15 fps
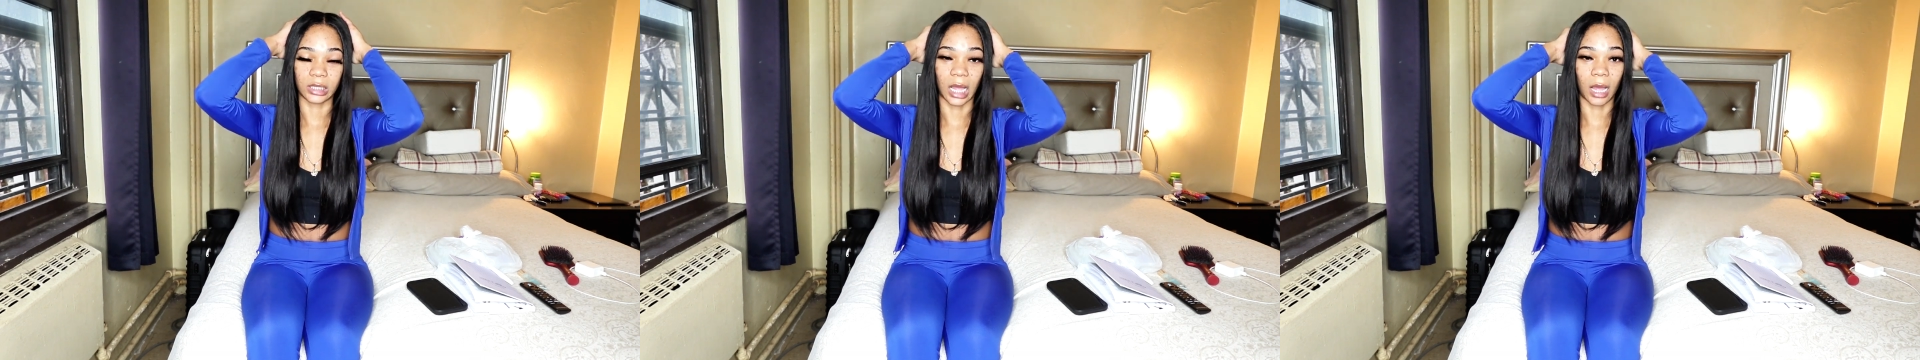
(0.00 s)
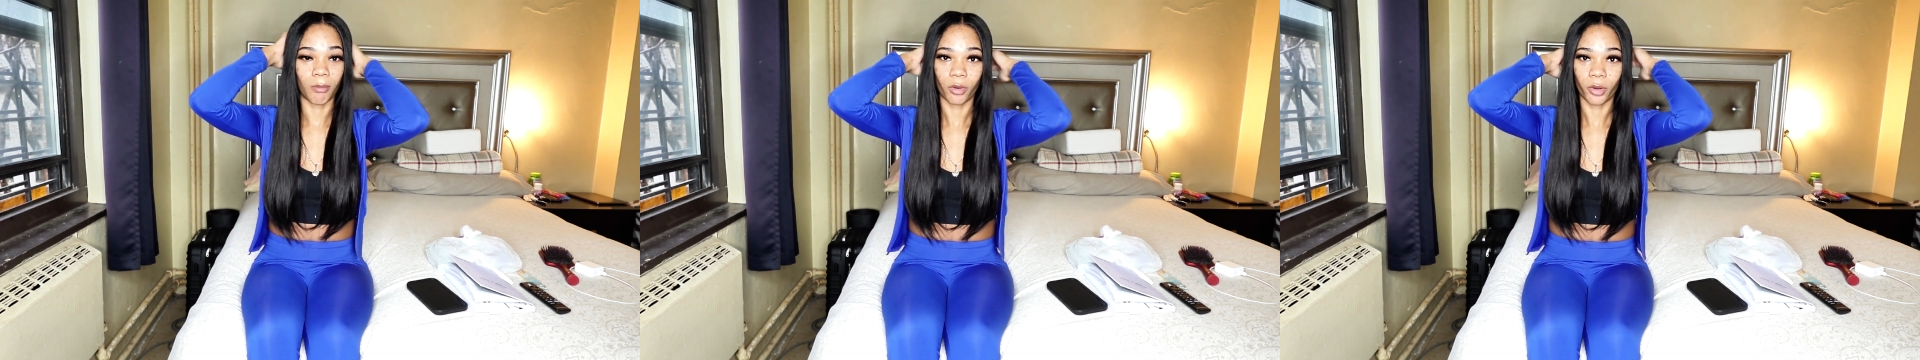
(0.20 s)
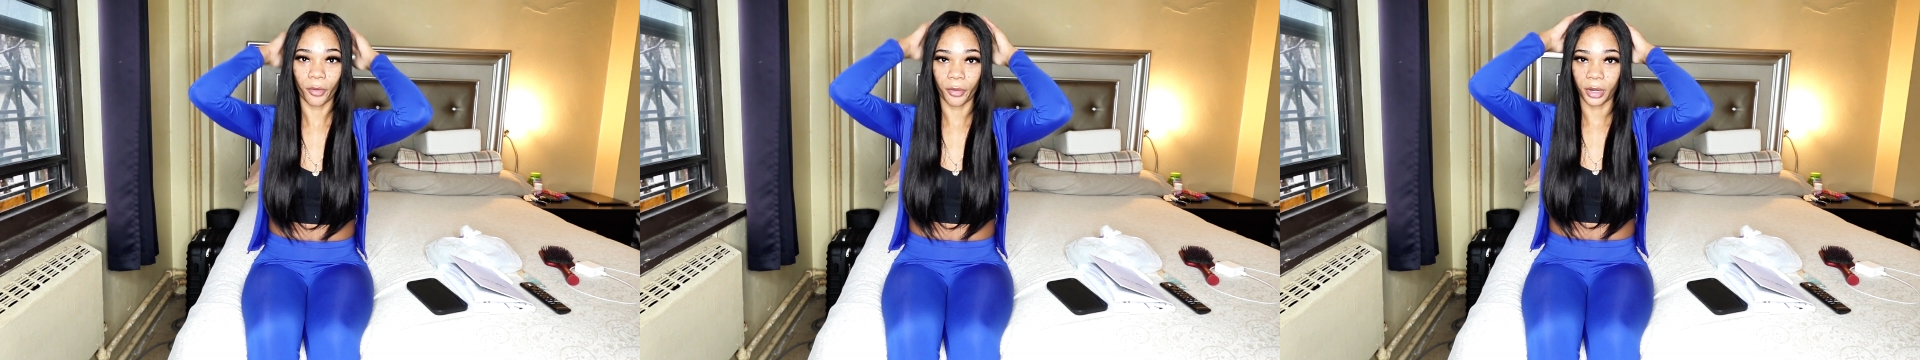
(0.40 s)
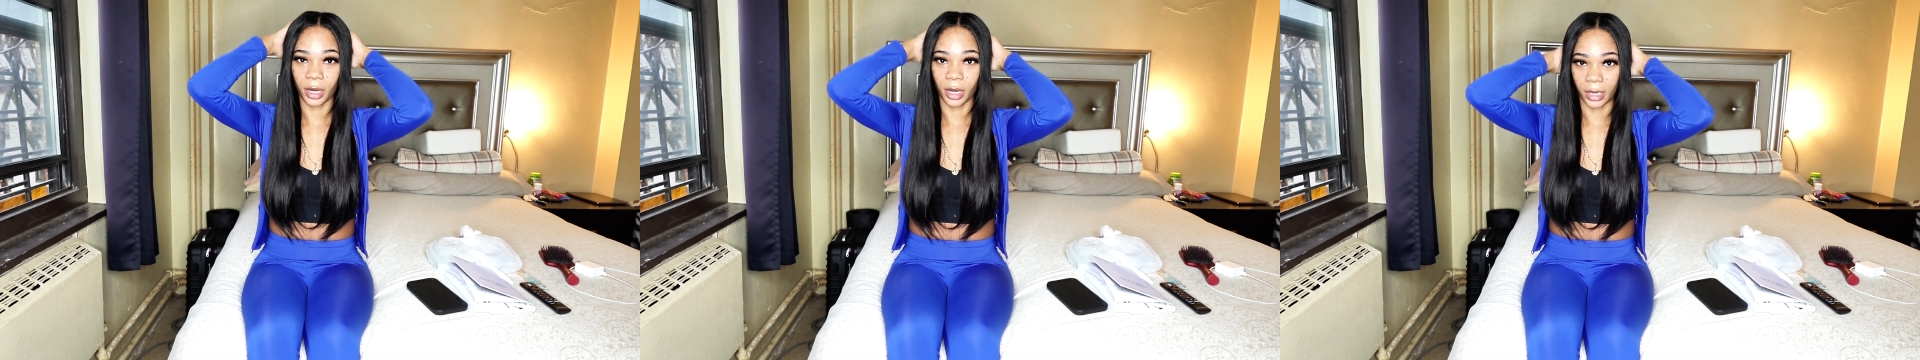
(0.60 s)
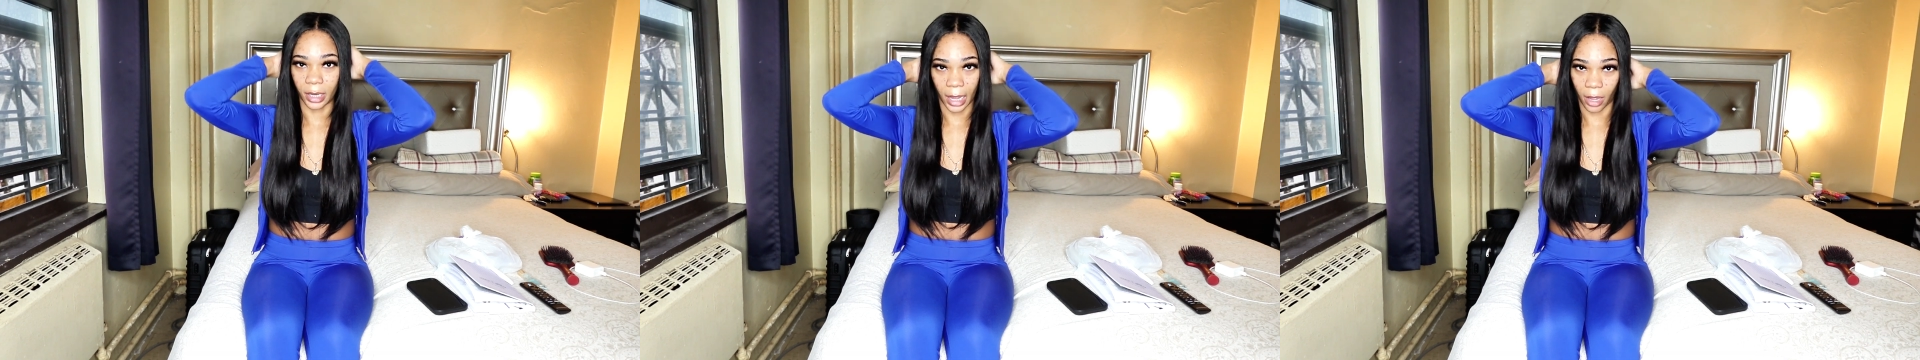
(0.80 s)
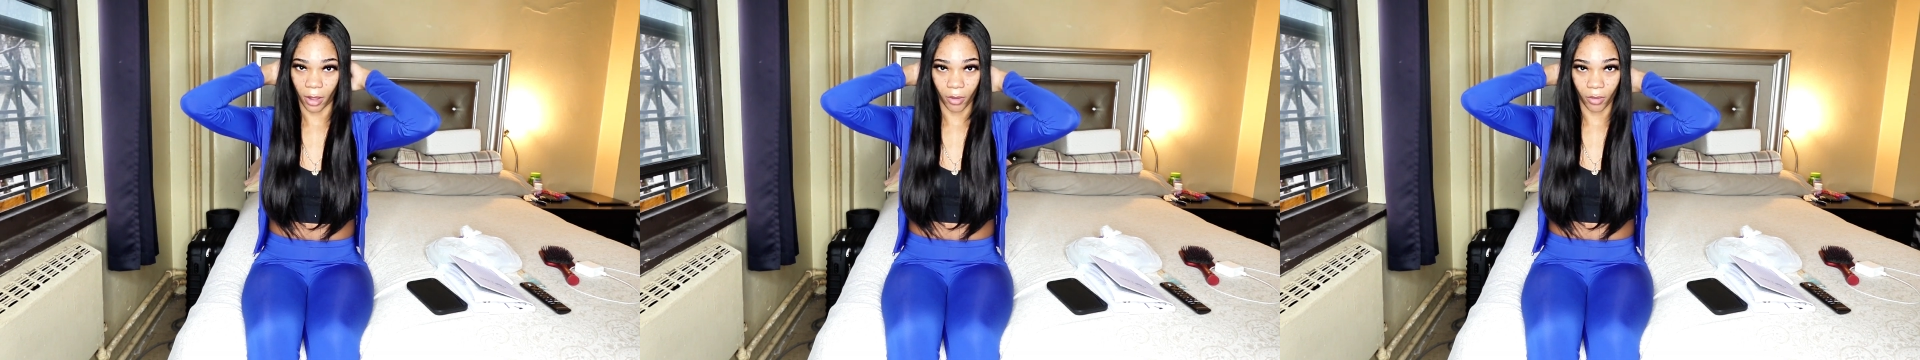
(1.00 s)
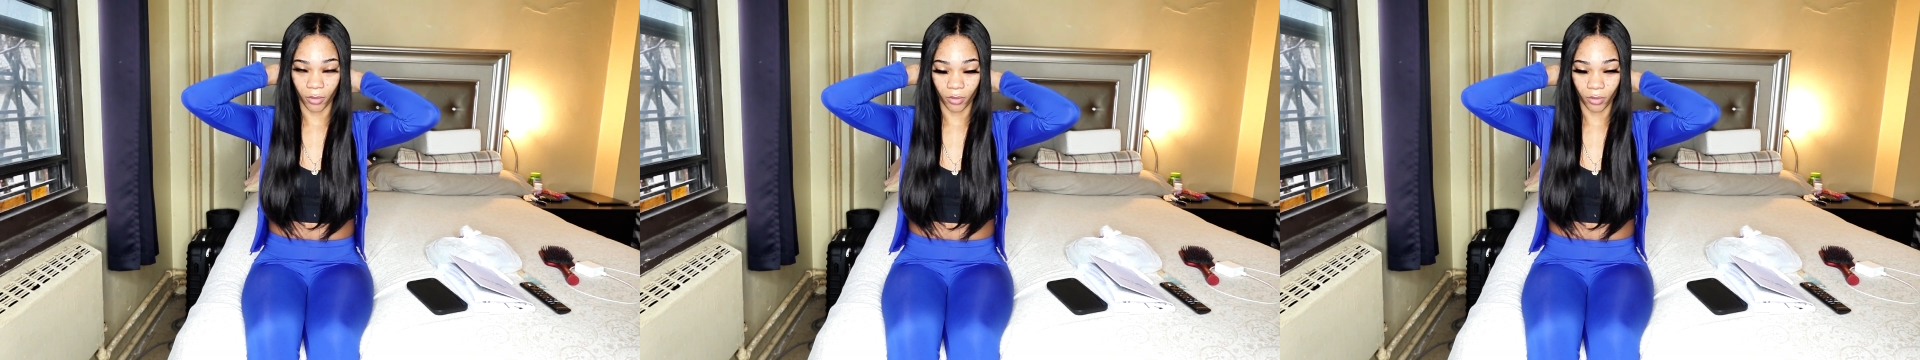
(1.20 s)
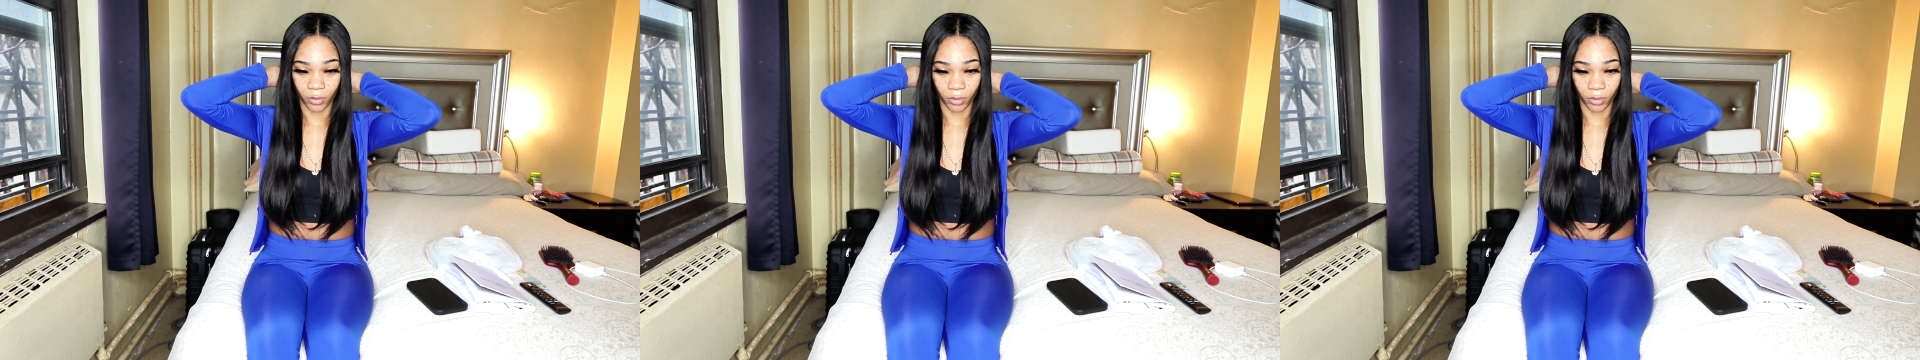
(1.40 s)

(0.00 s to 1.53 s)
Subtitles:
I'm learning now,